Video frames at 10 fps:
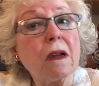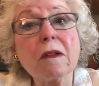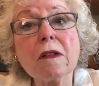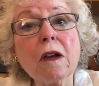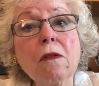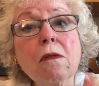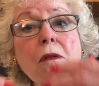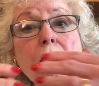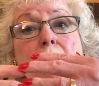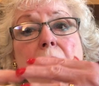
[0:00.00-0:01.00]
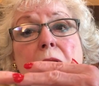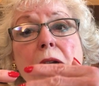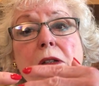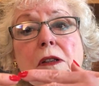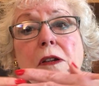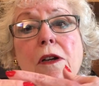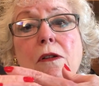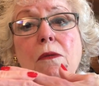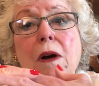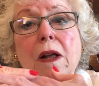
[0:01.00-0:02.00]
So where's the
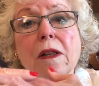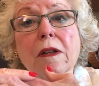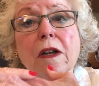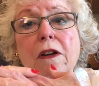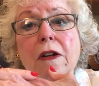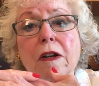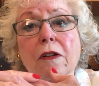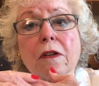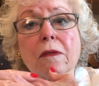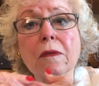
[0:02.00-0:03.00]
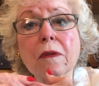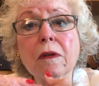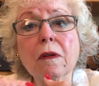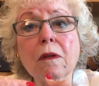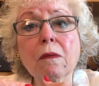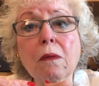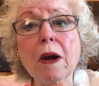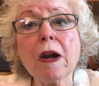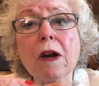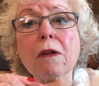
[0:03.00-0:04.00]
equality here?
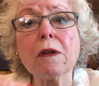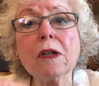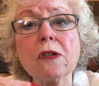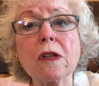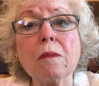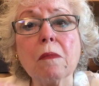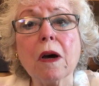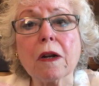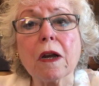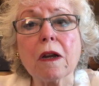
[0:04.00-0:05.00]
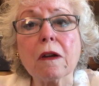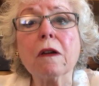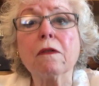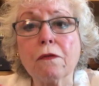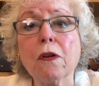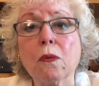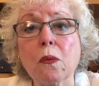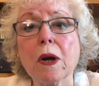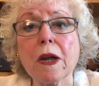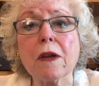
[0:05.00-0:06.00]
Where is the money for
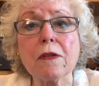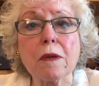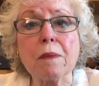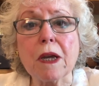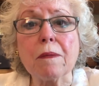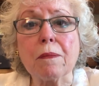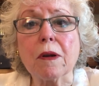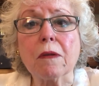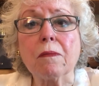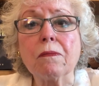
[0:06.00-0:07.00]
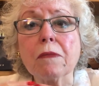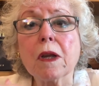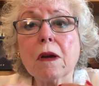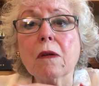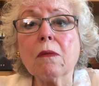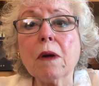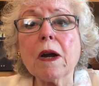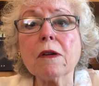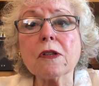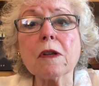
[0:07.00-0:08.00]
we the people?
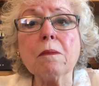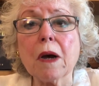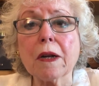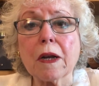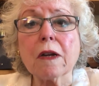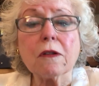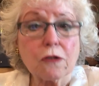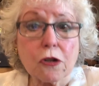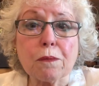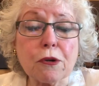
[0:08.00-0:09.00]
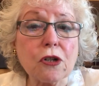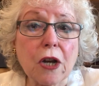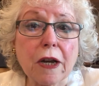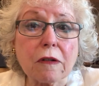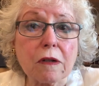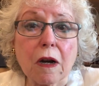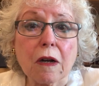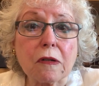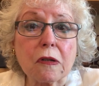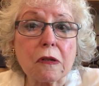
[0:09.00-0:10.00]
Where's the money to protect
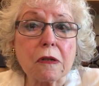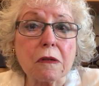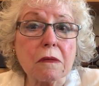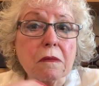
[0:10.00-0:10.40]
us?